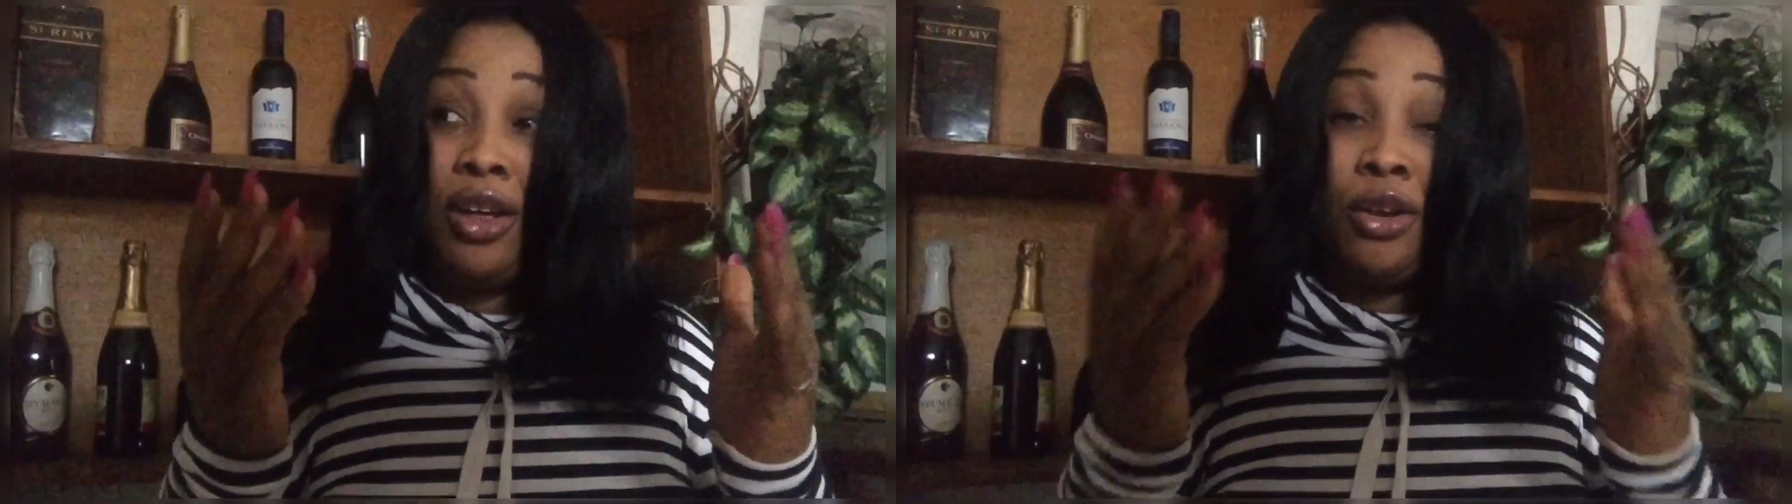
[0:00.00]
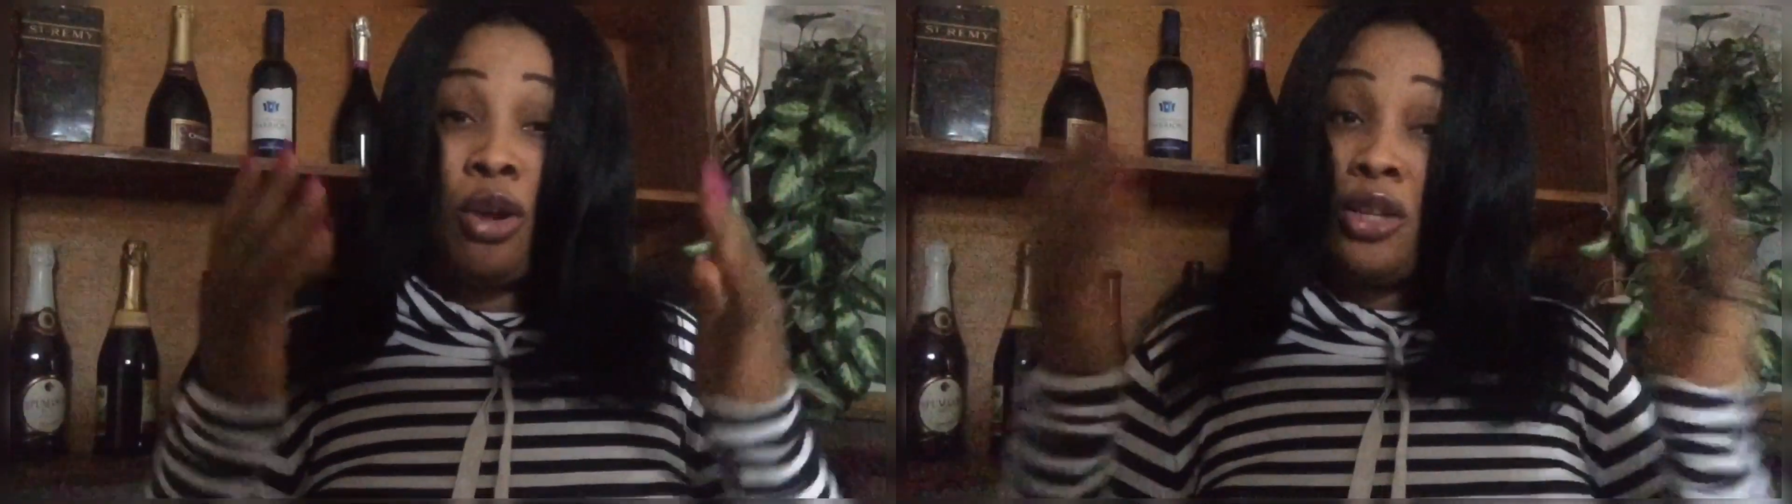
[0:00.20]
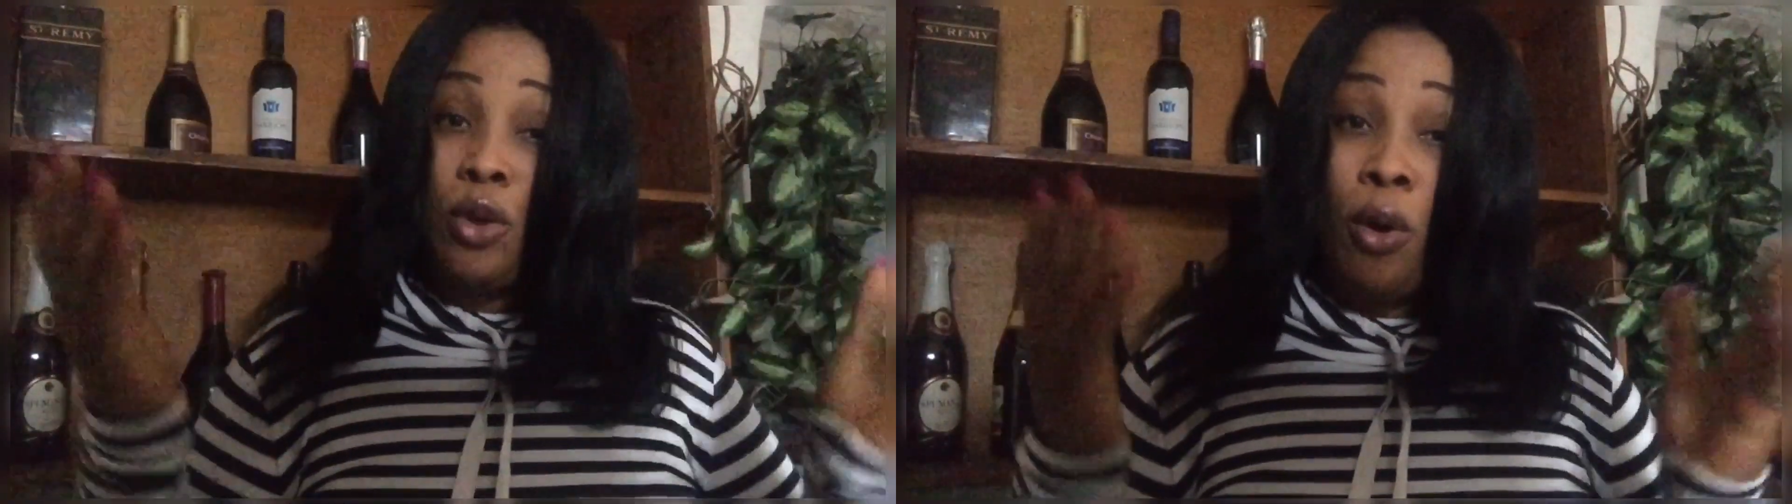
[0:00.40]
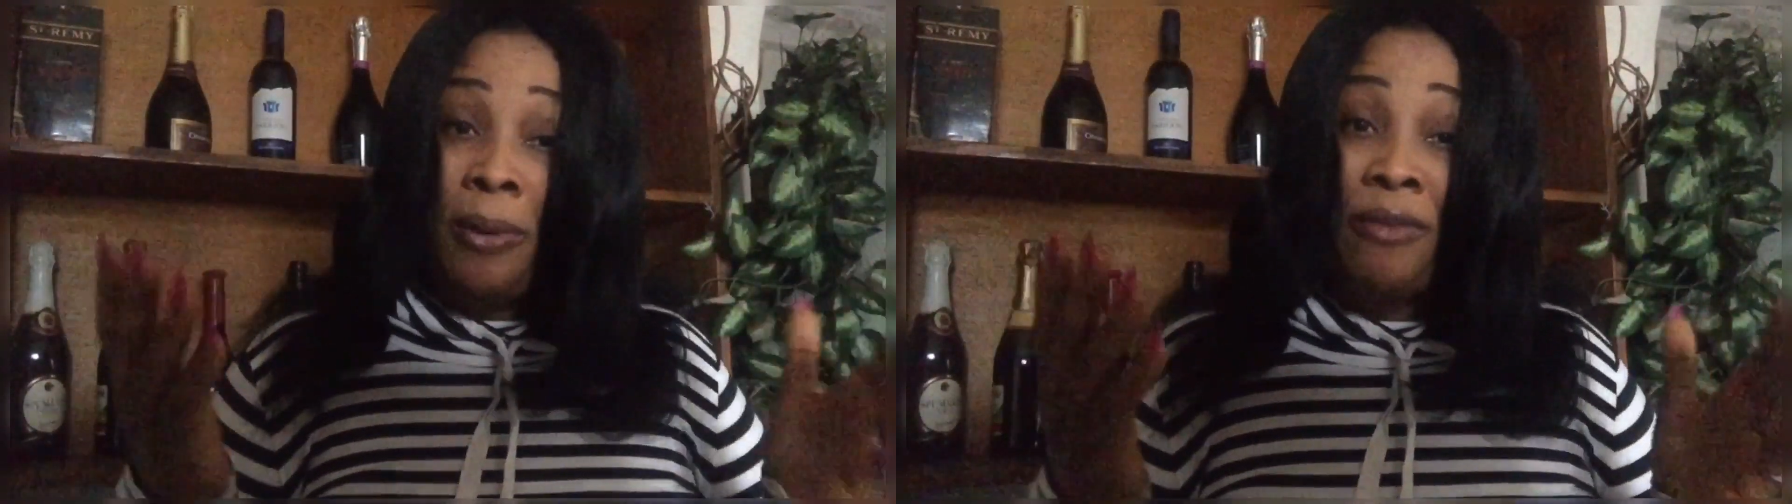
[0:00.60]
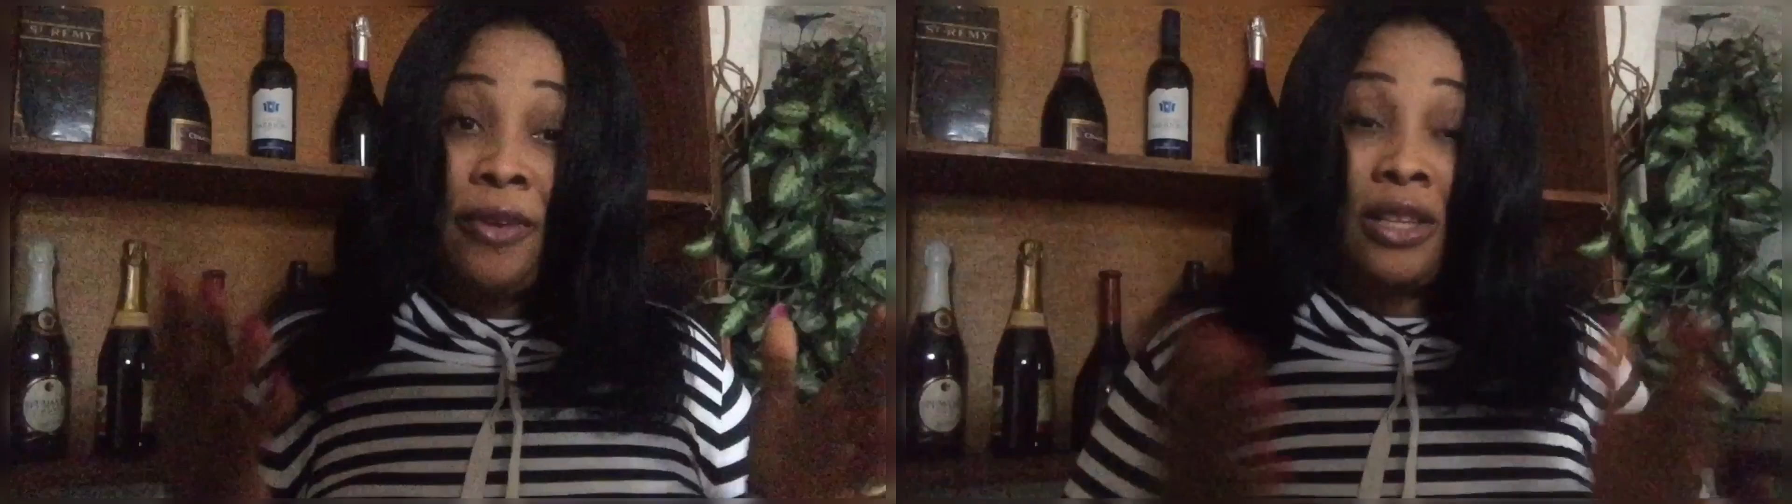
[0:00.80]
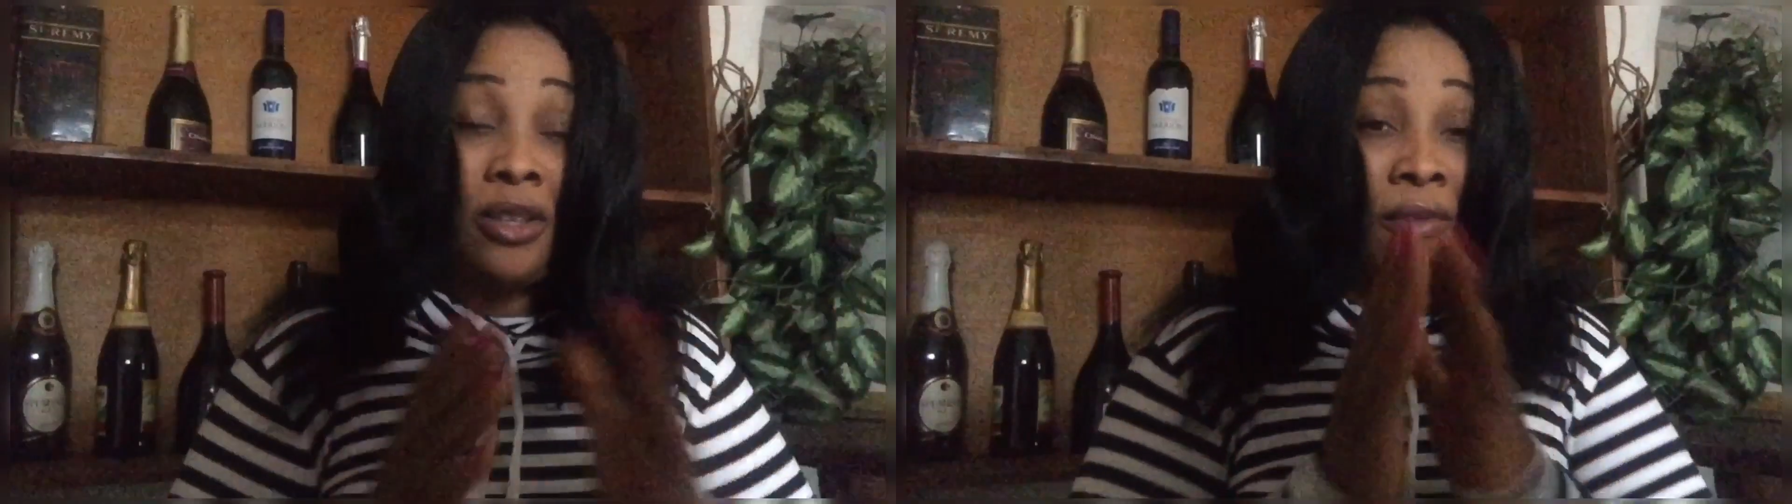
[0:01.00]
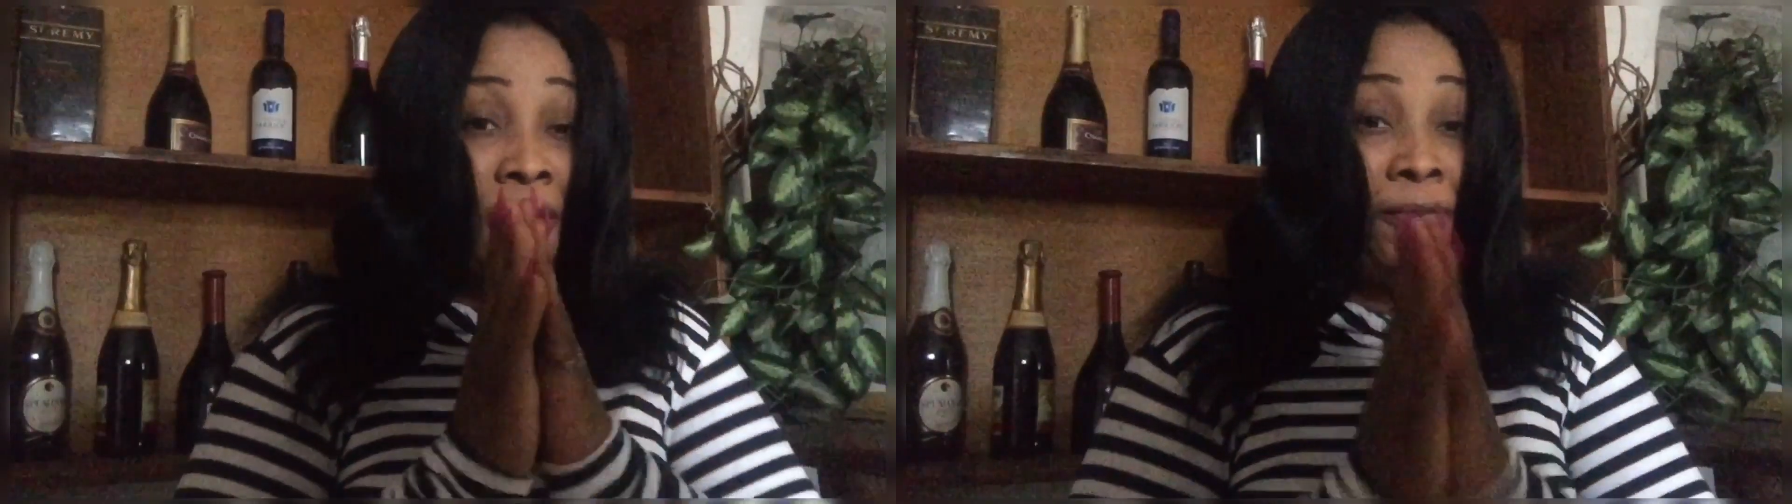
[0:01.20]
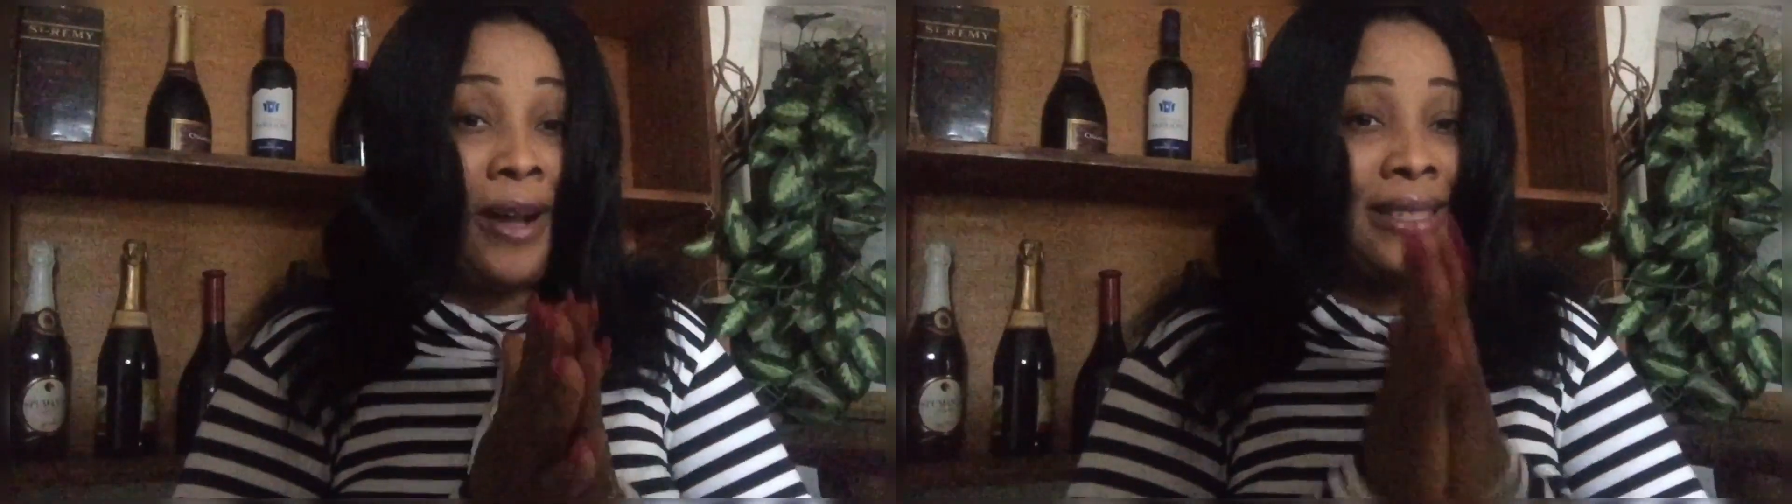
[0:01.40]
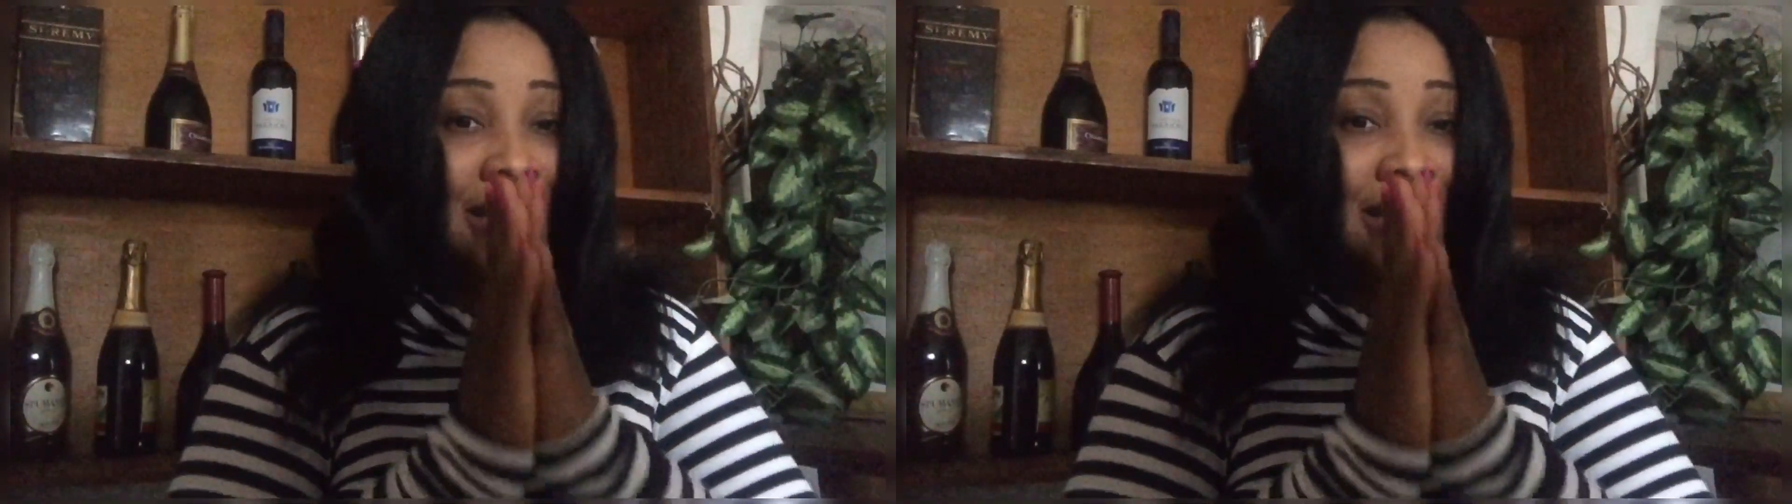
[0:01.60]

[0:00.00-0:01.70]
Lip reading: not oblivious of the fact